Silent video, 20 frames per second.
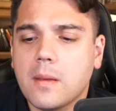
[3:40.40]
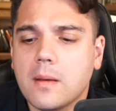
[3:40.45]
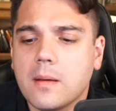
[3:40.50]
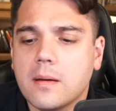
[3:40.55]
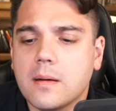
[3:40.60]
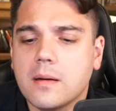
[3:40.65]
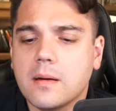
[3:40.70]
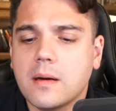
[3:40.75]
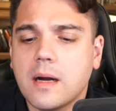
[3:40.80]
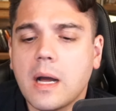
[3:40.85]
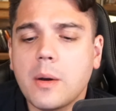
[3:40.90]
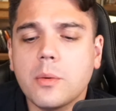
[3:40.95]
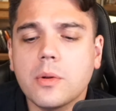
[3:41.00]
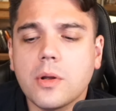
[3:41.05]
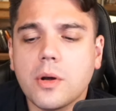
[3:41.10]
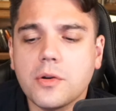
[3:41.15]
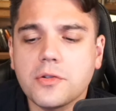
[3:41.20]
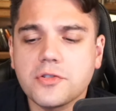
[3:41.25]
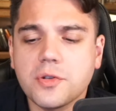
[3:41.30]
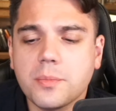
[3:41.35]
I will
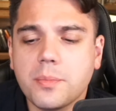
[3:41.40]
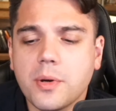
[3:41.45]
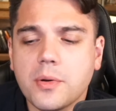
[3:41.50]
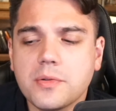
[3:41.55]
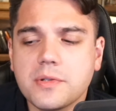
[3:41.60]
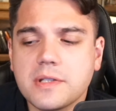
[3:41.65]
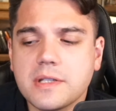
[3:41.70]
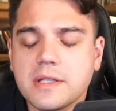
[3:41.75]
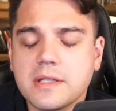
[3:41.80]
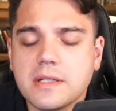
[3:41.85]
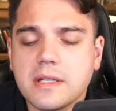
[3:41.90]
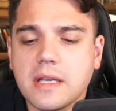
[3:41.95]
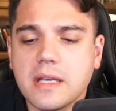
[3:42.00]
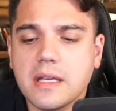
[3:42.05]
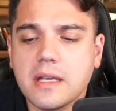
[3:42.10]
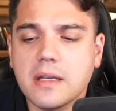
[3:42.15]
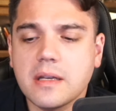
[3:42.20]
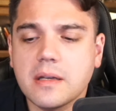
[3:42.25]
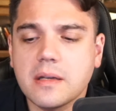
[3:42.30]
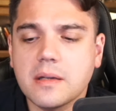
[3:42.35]
also post this
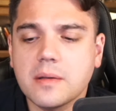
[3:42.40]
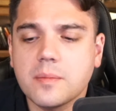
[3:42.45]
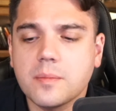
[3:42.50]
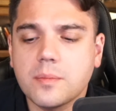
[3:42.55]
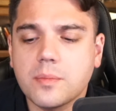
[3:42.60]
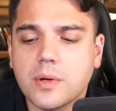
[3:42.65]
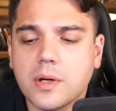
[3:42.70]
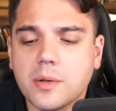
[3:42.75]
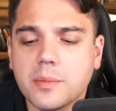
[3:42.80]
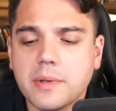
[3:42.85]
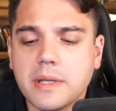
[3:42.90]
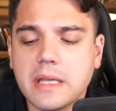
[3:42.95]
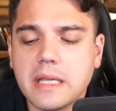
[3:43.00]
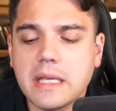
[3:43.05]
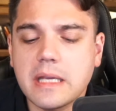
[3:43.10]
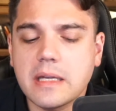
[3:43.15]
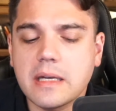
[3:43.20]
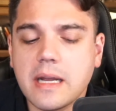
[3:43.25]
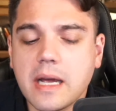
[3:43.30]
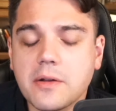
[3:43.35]
in probably
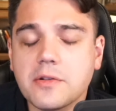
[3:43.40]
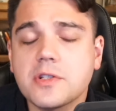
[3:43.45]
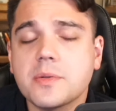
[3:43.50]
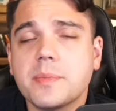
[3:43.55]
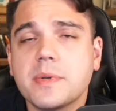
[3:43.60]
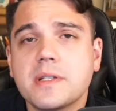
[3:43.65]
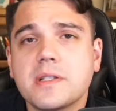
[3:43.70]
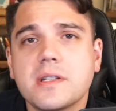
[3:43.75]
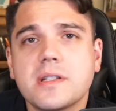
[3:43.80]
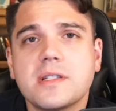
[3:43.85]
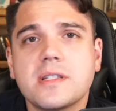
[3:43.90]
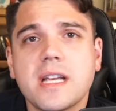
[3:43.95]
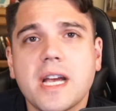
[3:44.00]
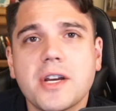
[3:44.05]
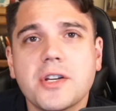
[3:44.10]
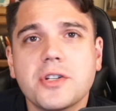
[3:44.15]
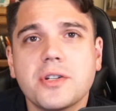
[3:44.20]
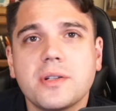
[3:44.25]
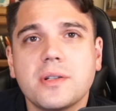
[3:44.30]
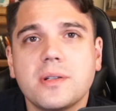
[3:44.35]
the announcements
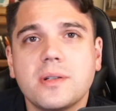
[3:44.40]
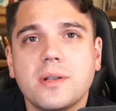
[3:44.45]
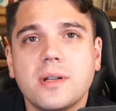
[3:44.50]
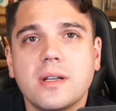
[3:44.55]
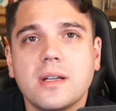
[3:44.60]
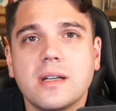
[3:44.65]
section,